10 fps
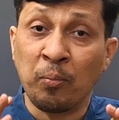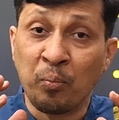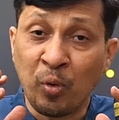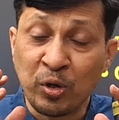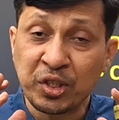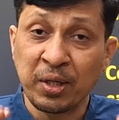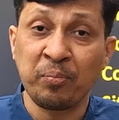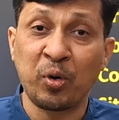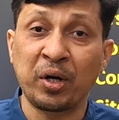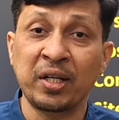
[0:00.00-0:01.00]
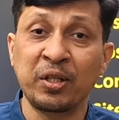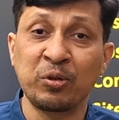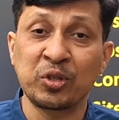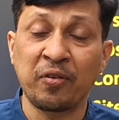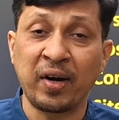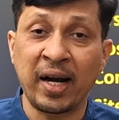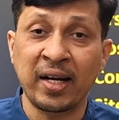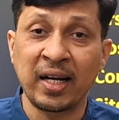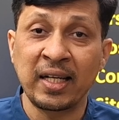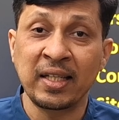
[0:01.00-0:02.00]
most important use of
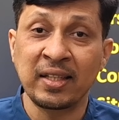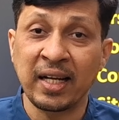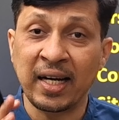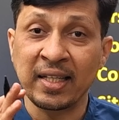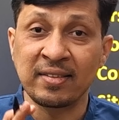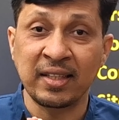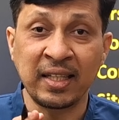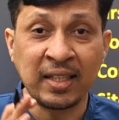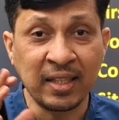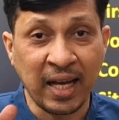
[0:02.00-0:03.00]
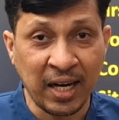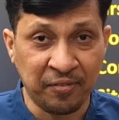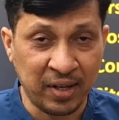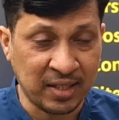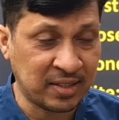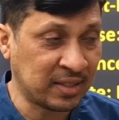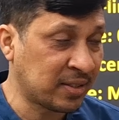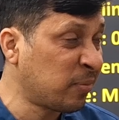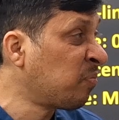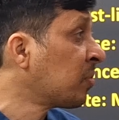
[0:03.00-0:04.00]
adrenaline, that is in
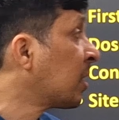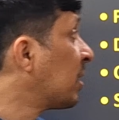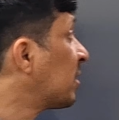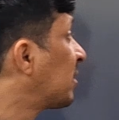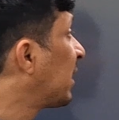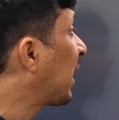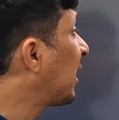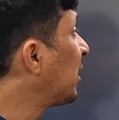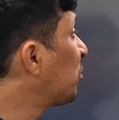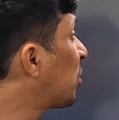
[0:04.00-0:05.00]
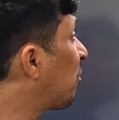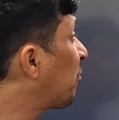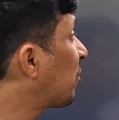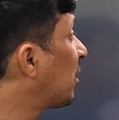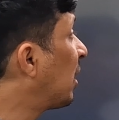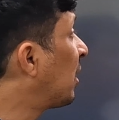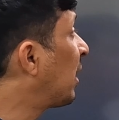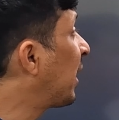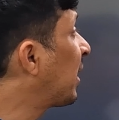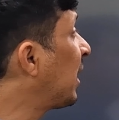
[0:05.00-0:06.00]
anaphylaxis. Second use of
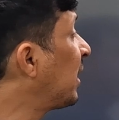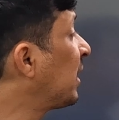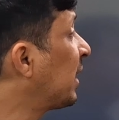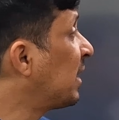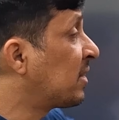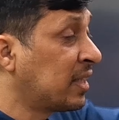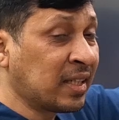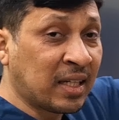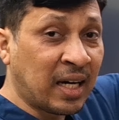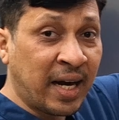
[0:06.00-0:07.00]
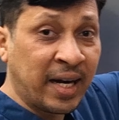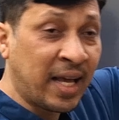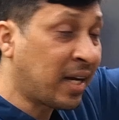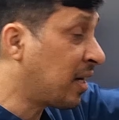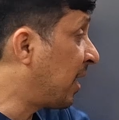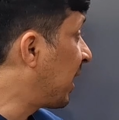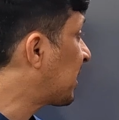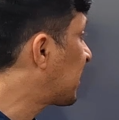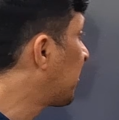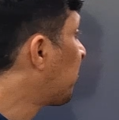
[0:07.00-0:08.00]
adrenaline is in cardiac
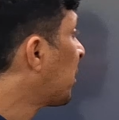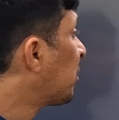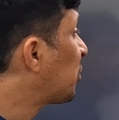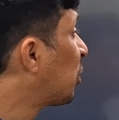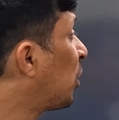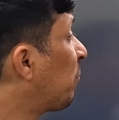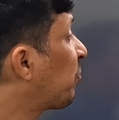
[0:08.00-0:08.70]
arrest. So